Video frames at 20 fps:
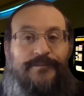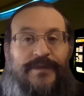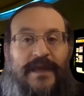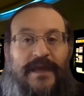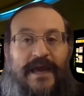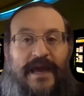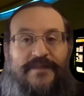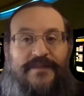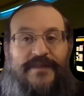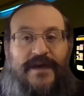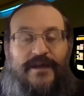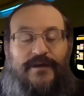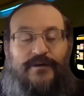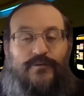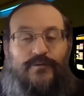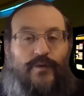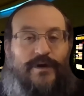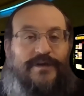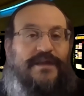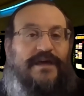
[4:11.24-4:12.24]
And
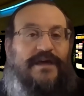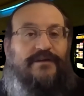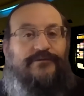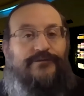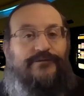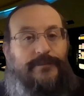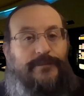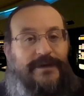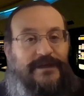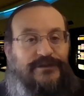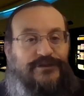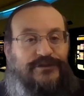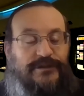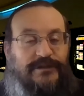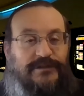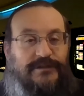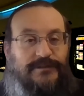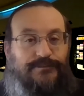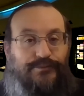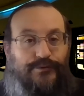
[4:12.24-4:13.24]
then when that information
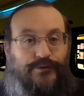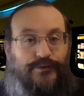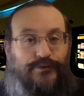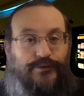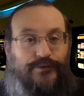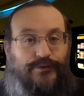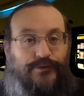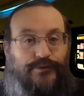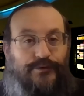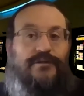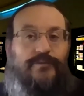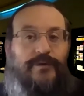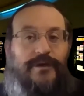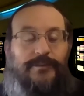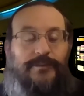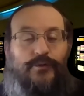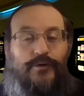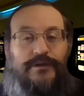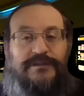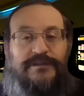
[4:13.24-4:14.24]
is produced in
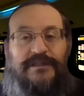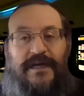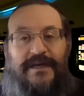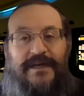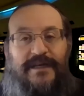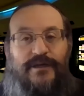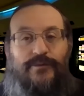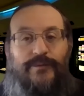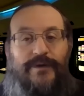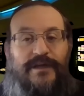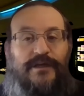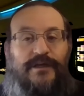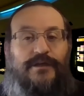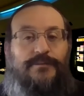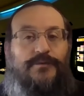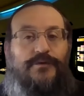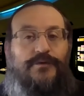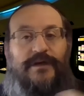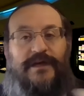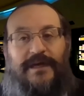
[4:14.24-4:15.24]
QuickBooks, I need a way to
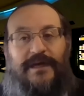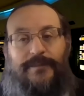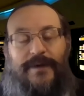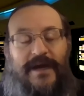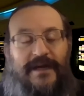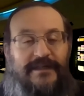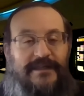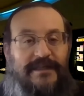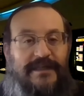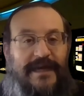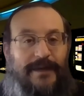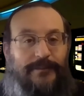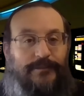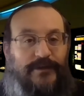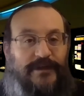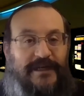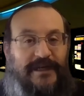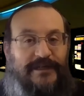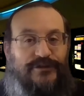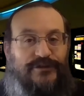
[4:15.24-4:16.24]
communicate back to the
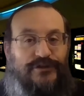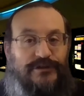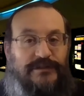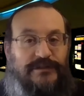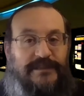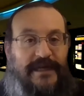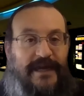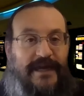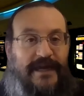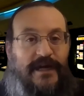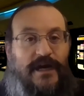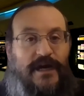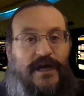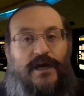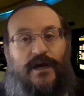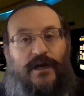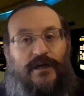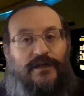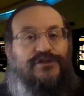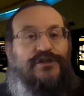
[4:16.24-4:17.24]
application saying
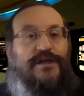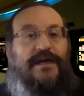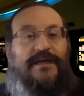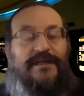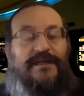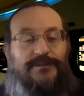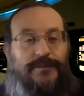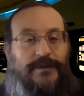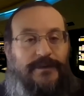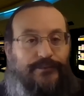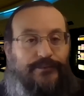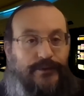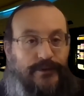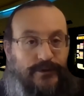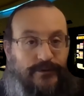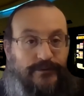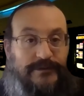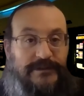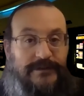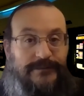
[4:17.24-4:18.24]
a check has been
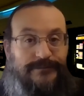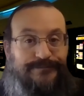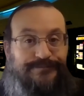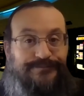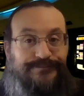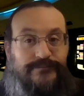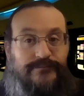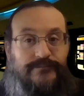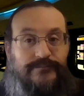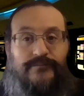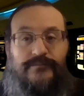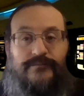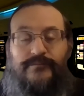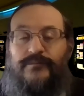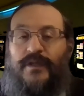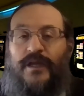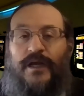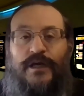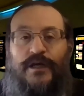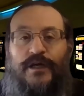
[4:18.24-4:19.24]
produced.
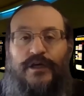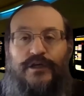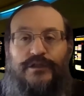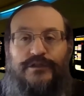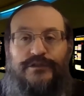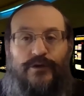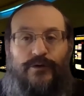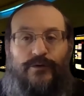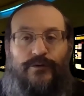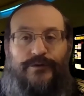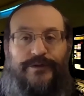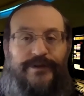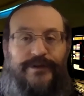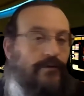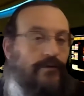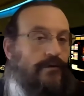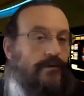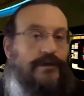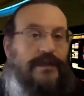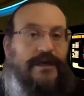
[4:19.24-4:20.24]
So there
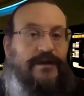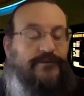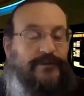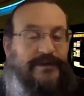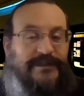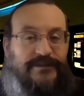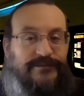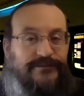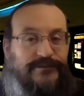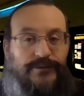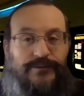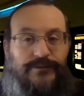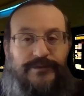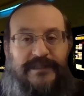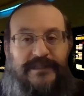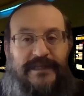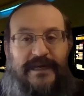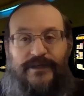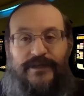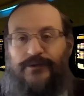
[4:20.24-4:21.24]
are a lot of ways of
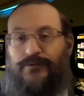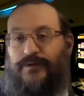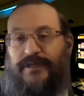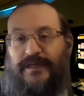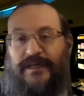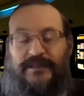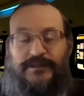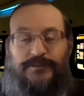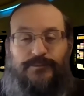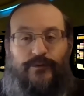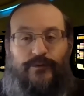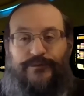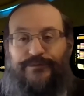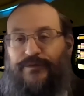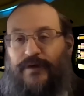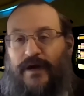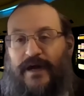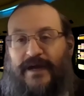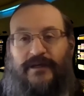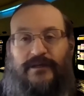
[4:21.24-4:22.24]
doing that. You can export
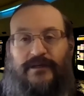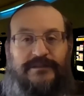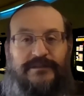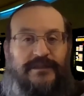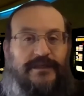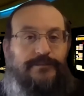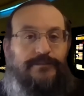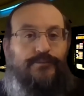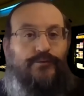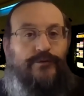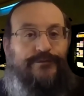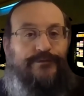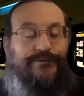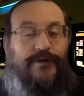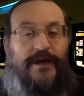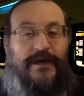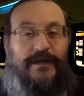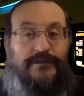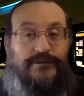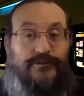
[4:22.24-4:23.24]
files and import
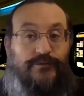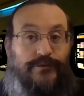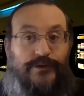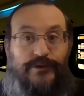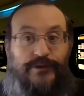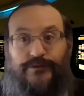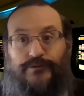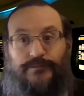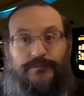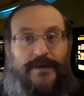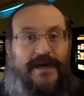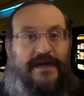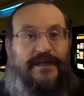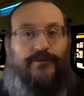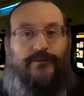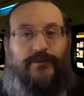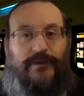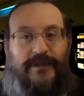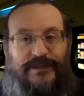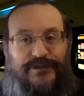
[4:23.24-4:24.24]
files, or you can do
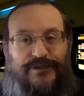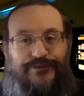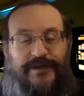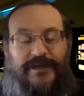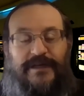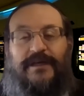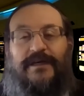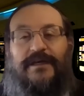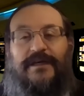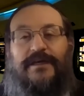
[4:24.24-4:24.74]
manual entry.